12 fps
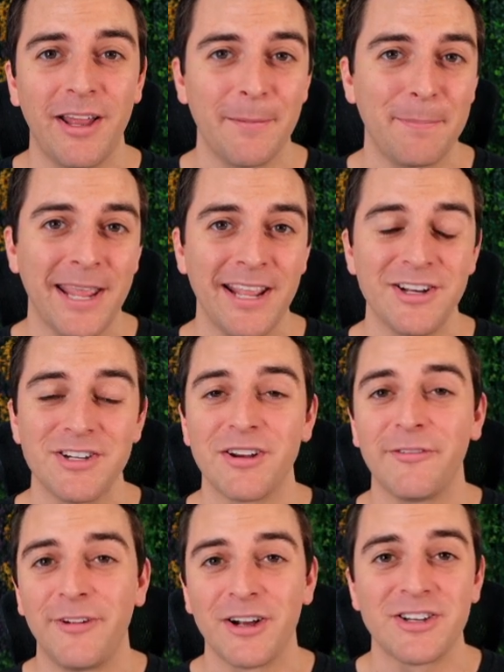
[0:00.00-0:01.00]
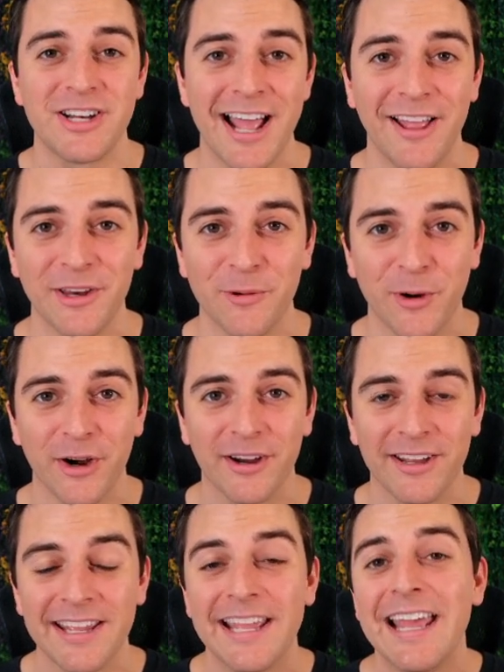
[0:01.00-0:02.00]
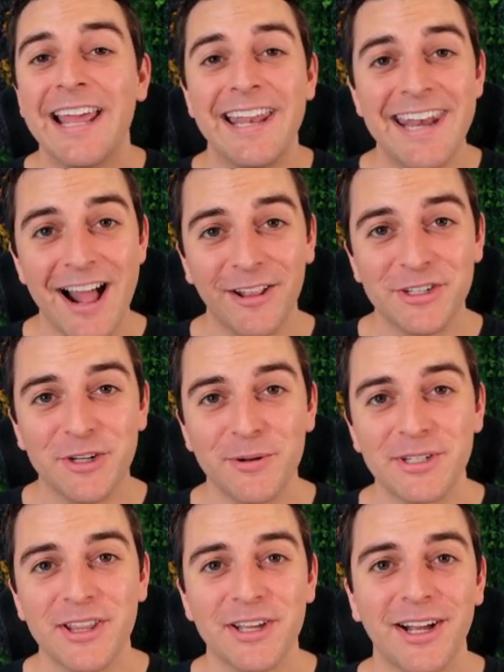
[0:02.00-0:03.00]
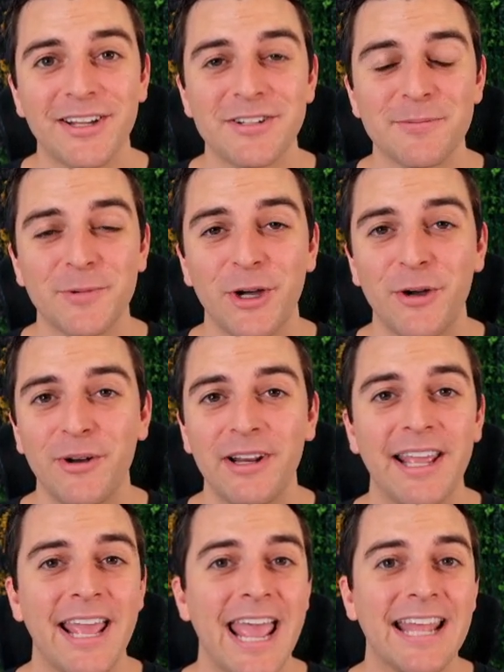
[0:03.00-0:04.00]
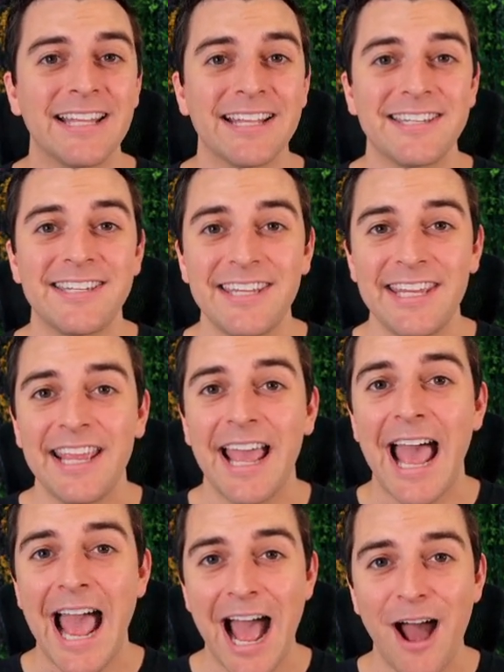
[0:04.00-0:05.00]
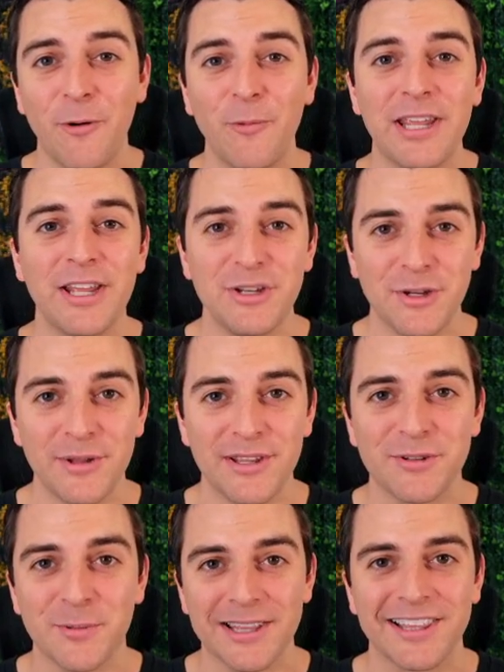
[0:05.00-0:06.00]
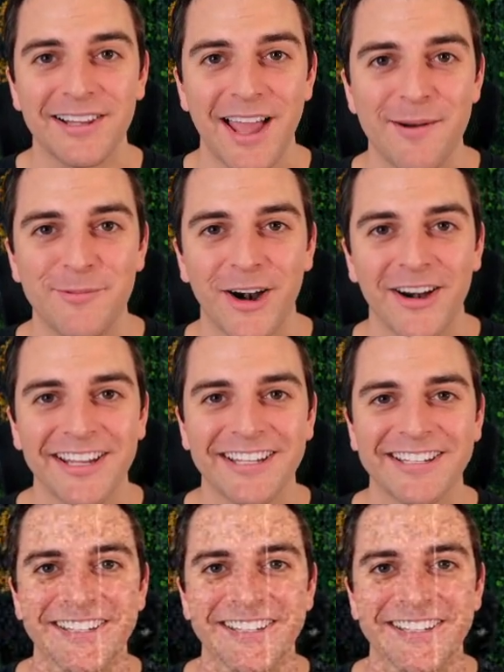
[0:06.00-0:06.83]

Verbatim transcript: on a page functionality work. Now let's go into the custom code and let's see how we can do this with the library.